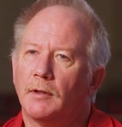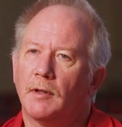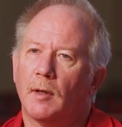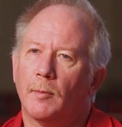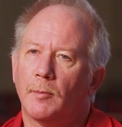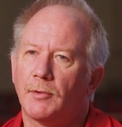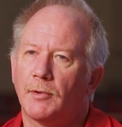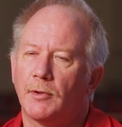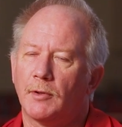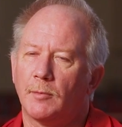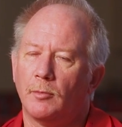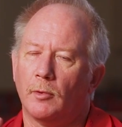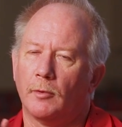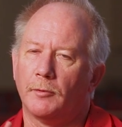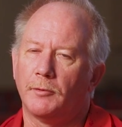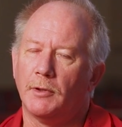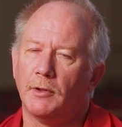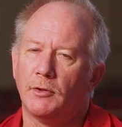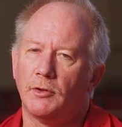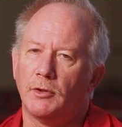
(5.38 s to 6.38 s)
encompasses
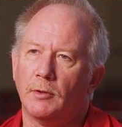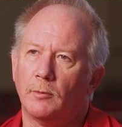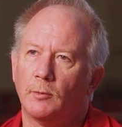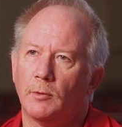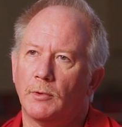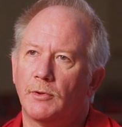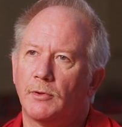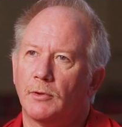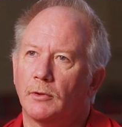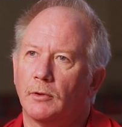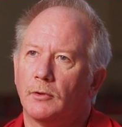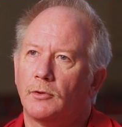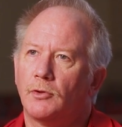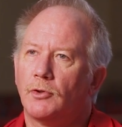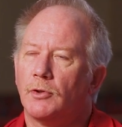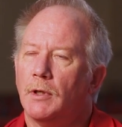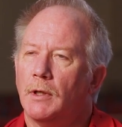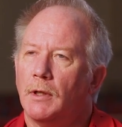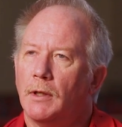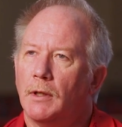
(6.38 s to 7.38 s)
both teaching,
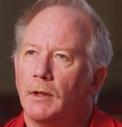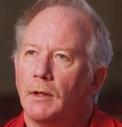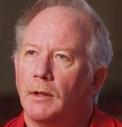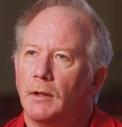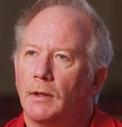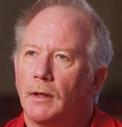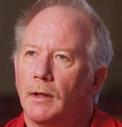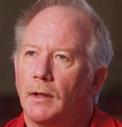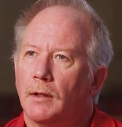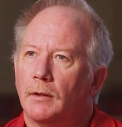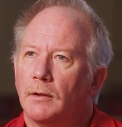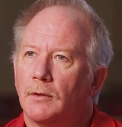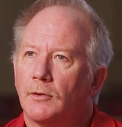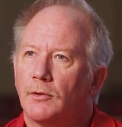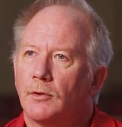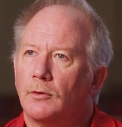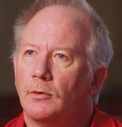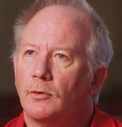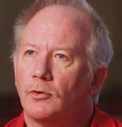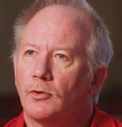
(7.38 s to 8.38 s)
research, and
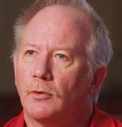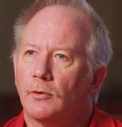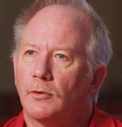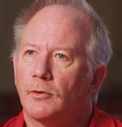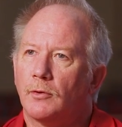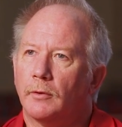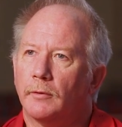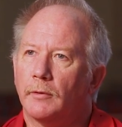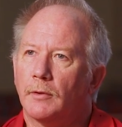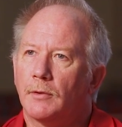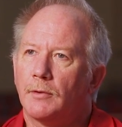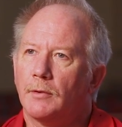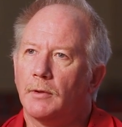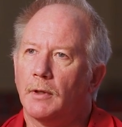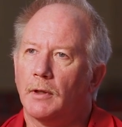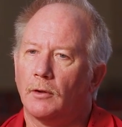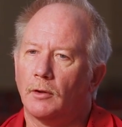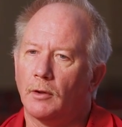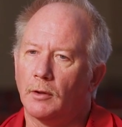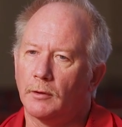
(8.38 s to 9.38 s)
institutional service.
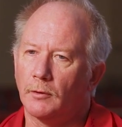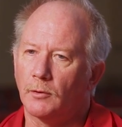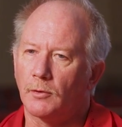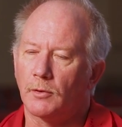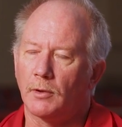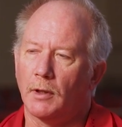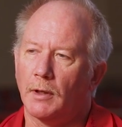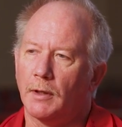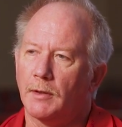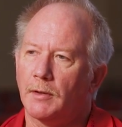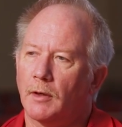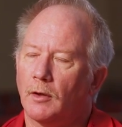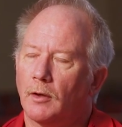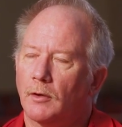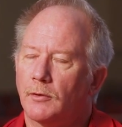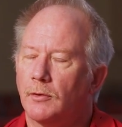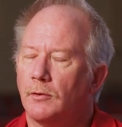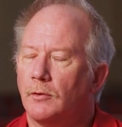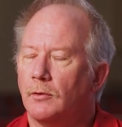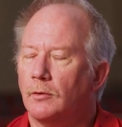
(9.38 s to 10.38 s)
And along those lines, I
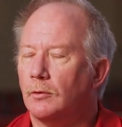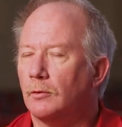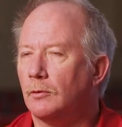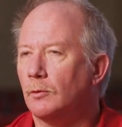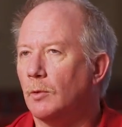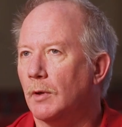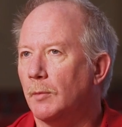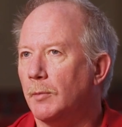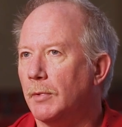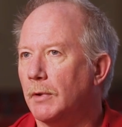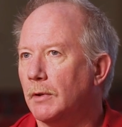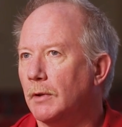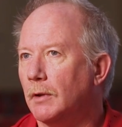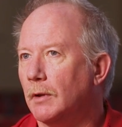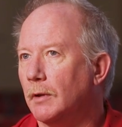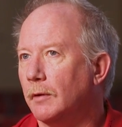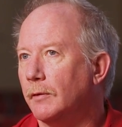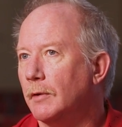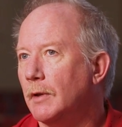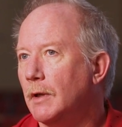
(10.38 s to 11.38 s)
also do quite a bit
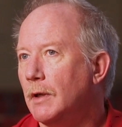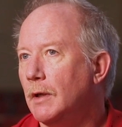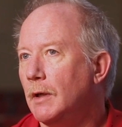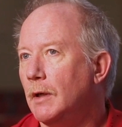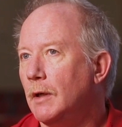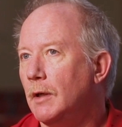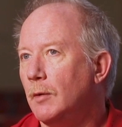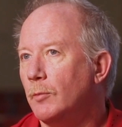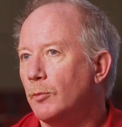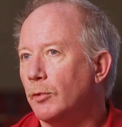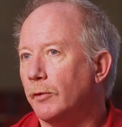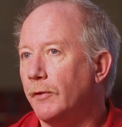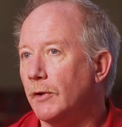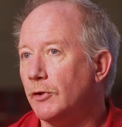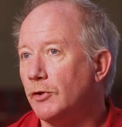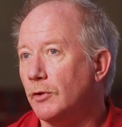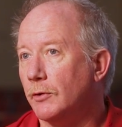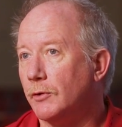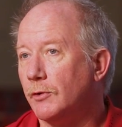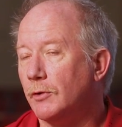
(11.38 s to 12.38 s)
of
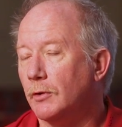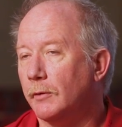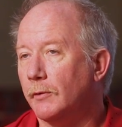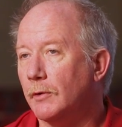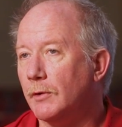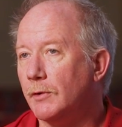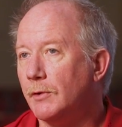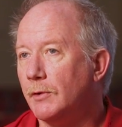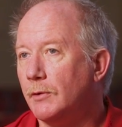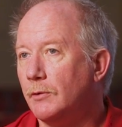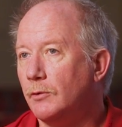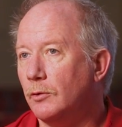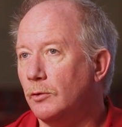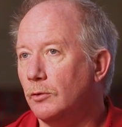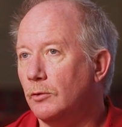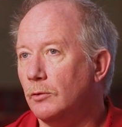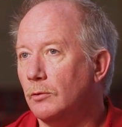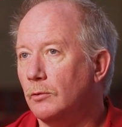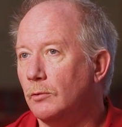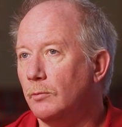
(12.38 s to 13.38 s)
professional service
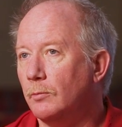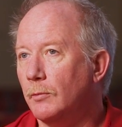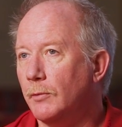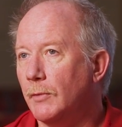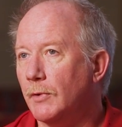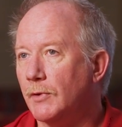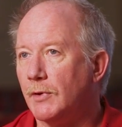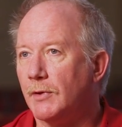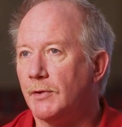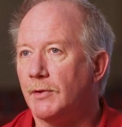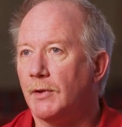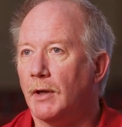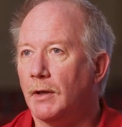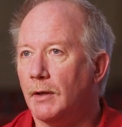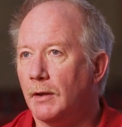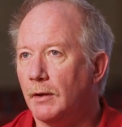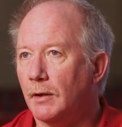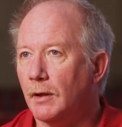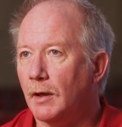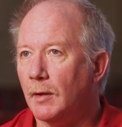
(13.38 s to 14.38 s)
to the
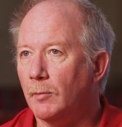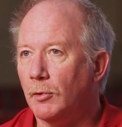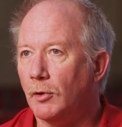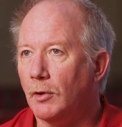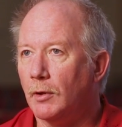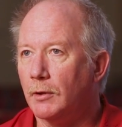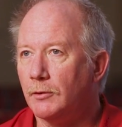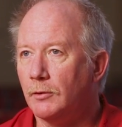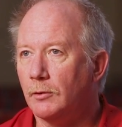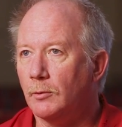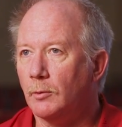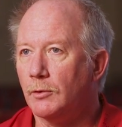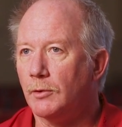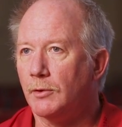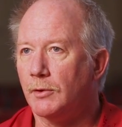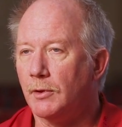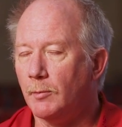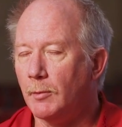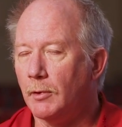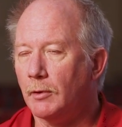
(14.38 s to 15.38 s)
society that I belong to, which
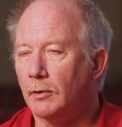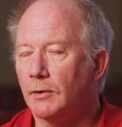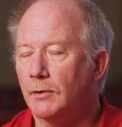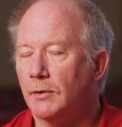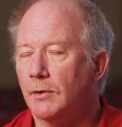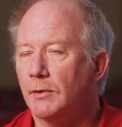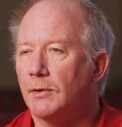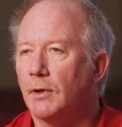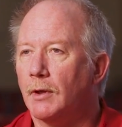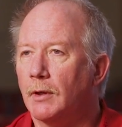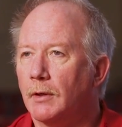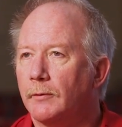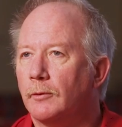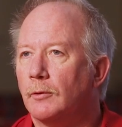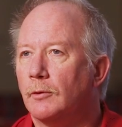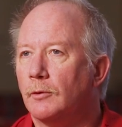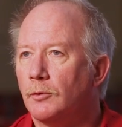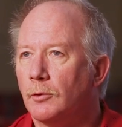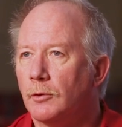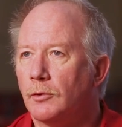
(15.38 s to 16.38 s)
is the American Society
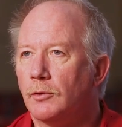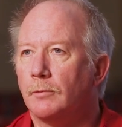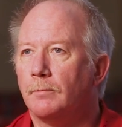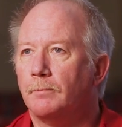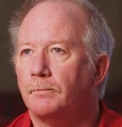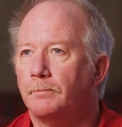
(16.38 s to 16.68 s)
for Nutrition.